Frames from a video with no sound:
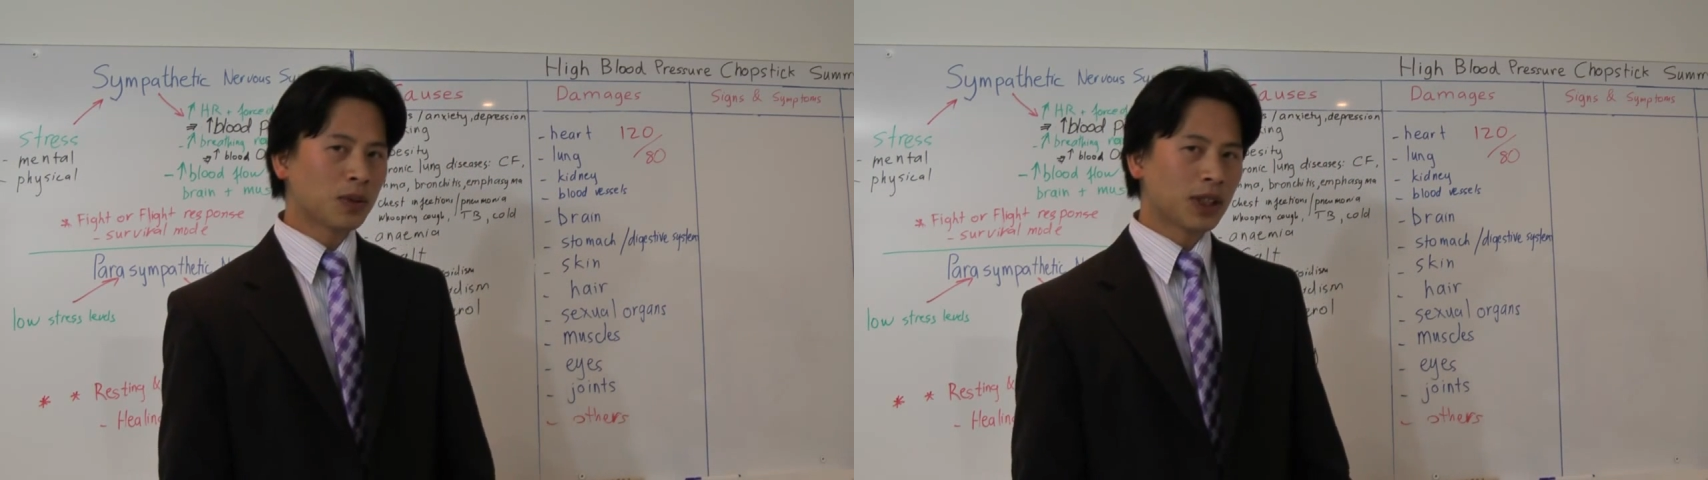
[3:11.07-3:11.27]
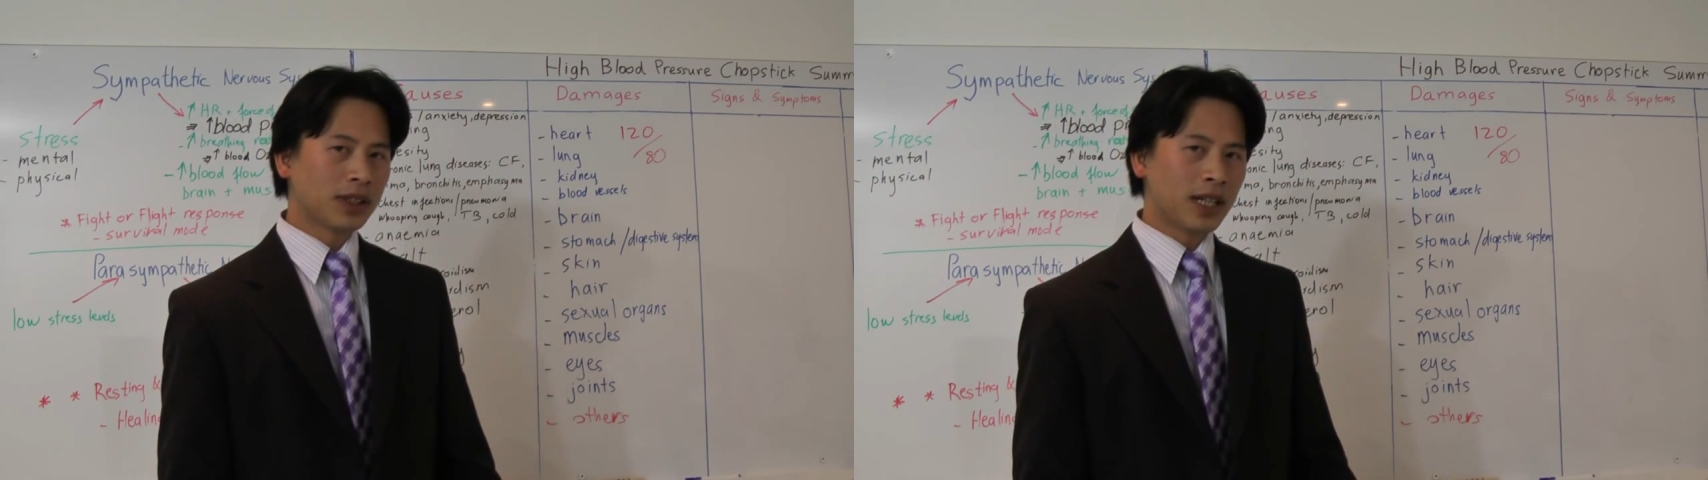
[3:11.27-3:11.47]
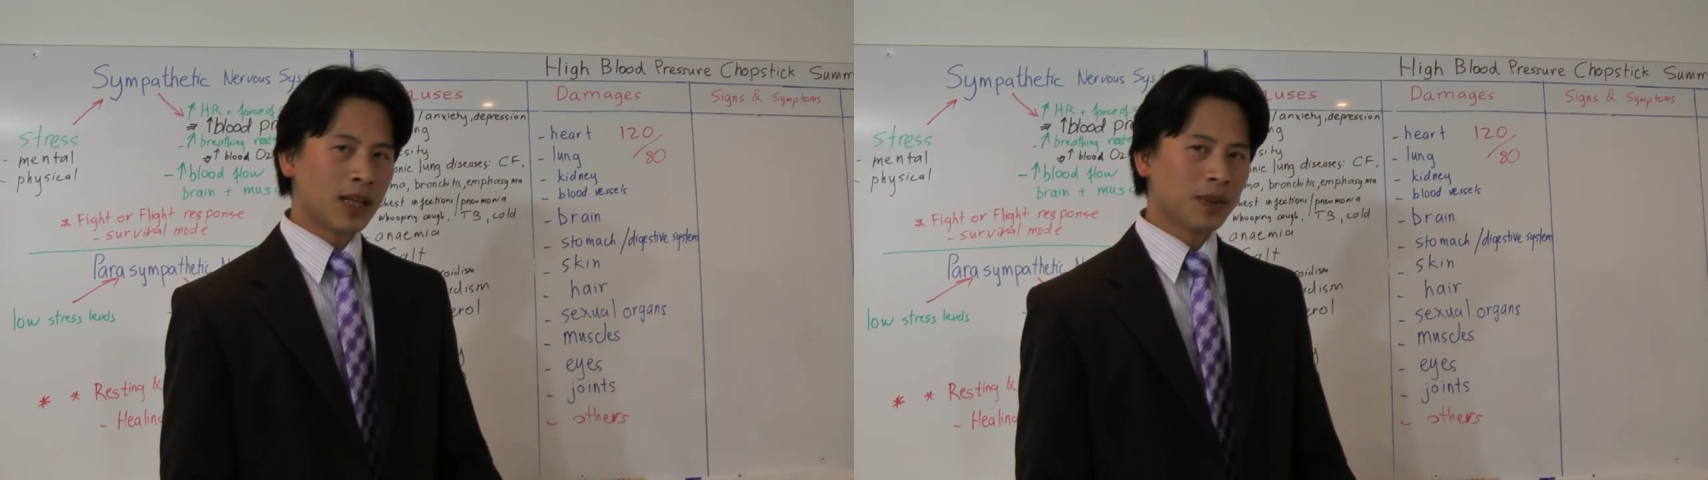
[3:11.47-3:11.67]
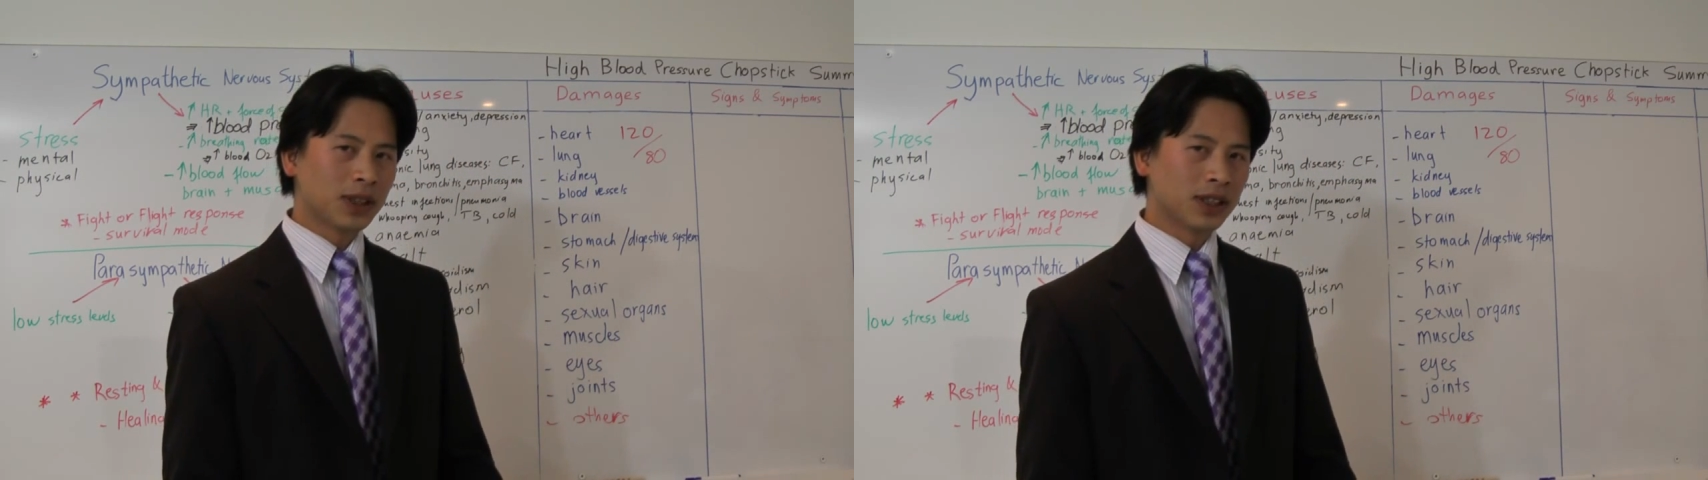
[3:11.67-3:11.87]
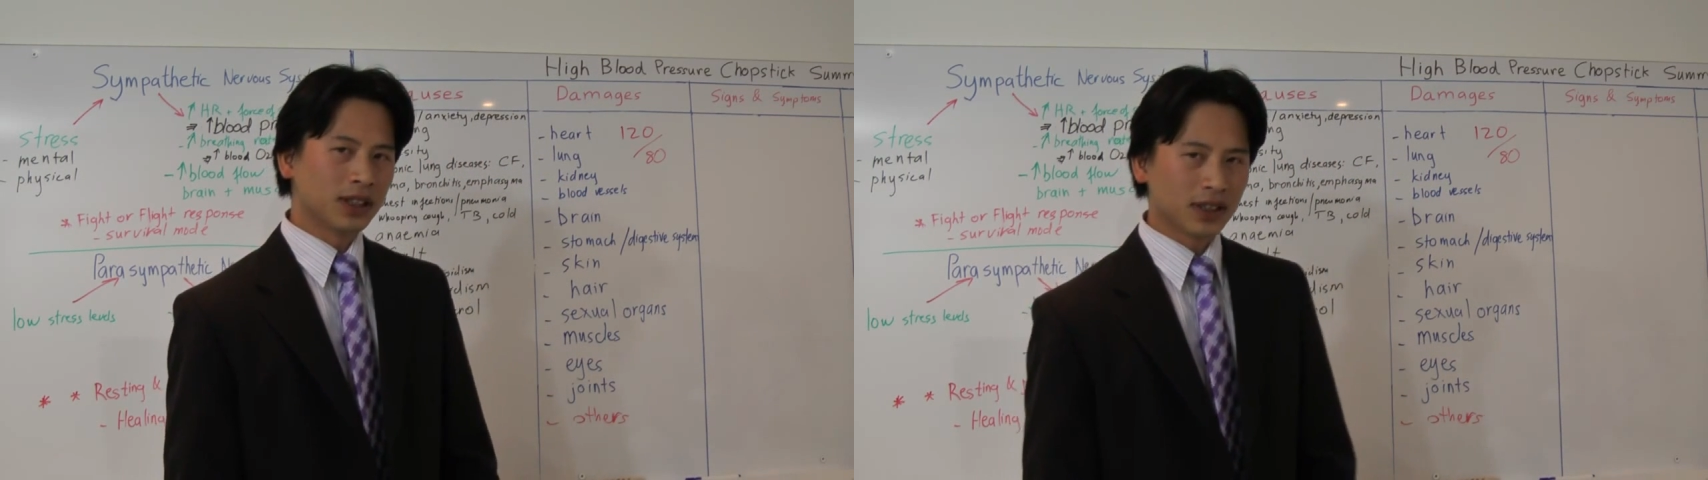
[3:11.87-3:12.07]
of the
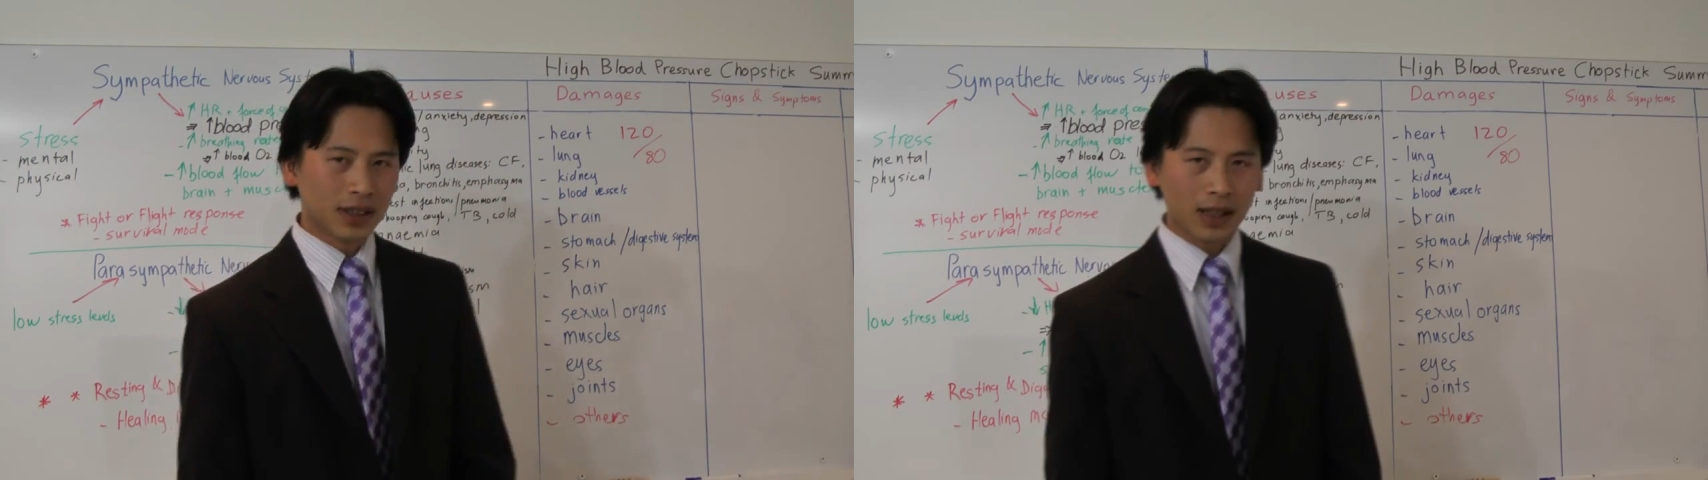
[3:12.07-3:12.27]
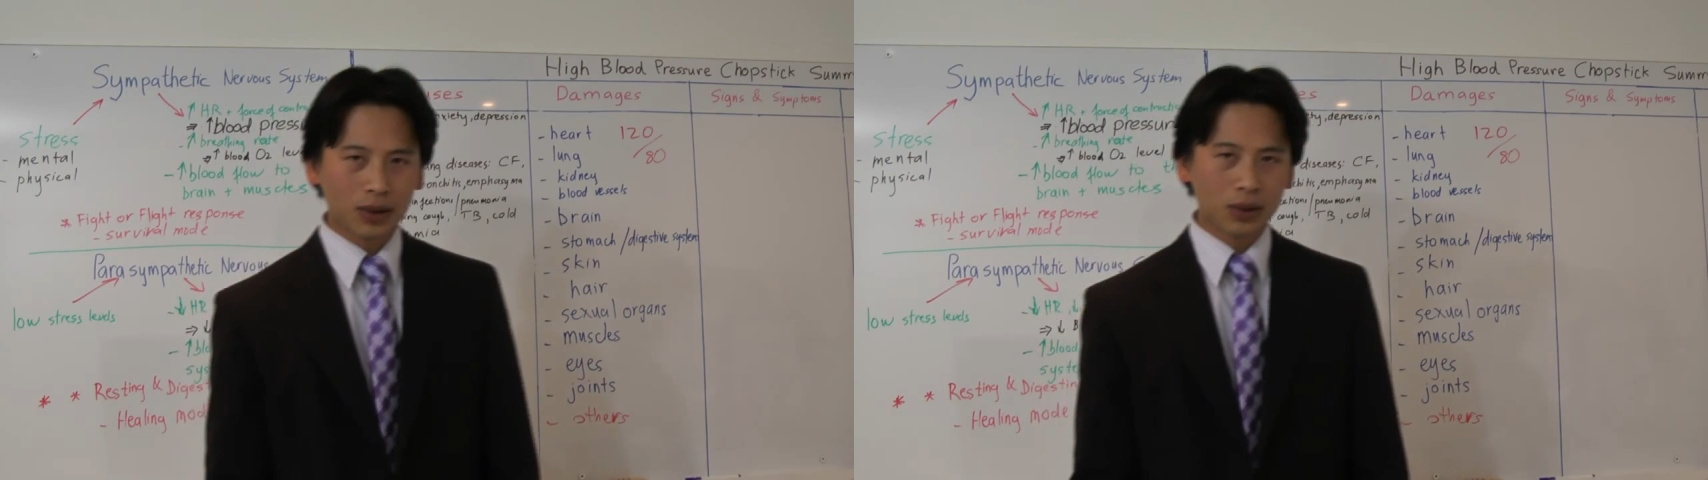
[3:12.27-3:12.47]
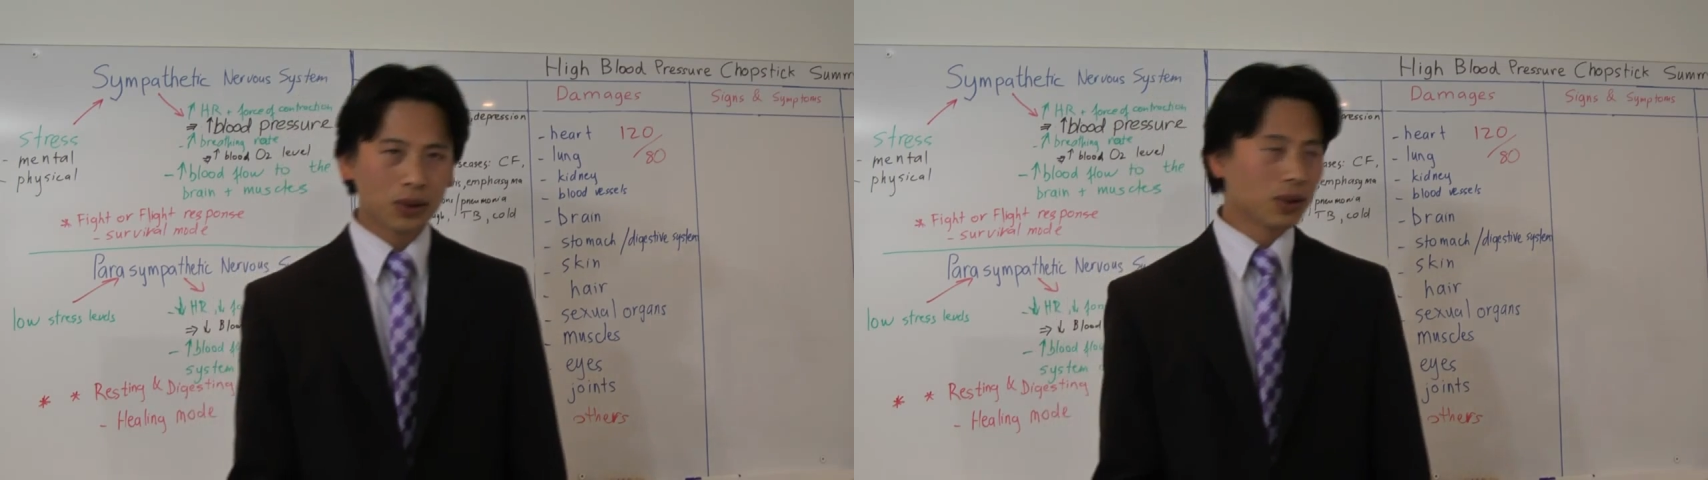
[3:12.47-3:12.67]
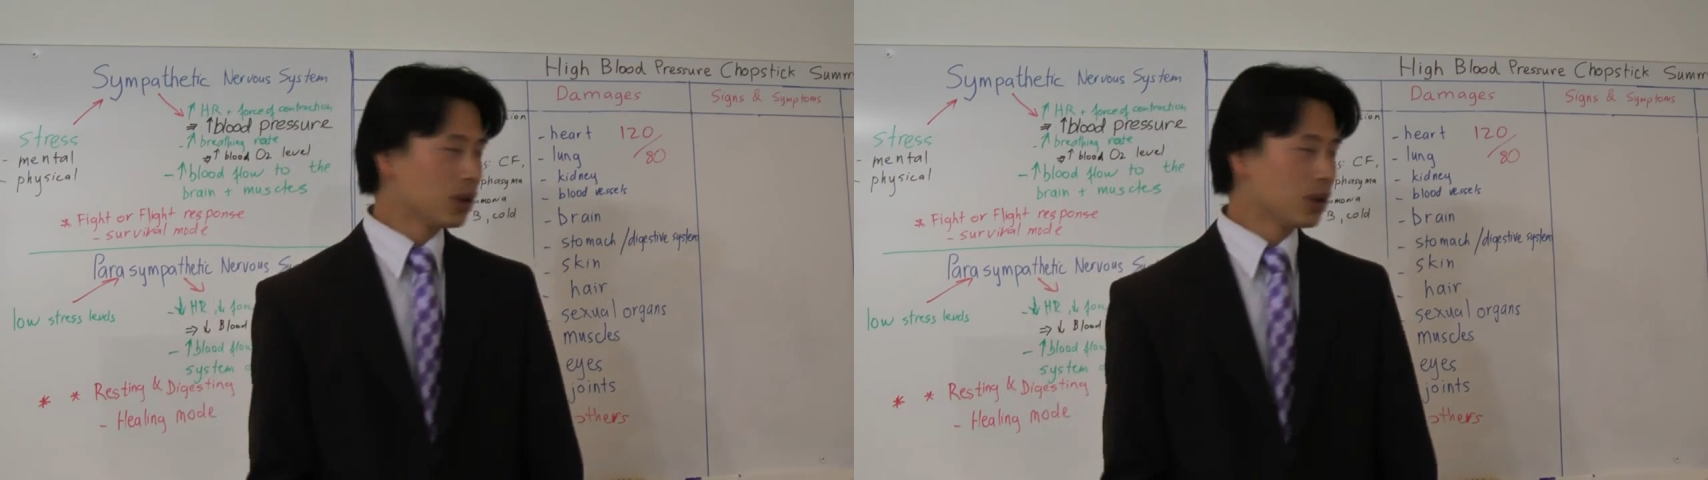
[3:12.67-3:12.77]
damages that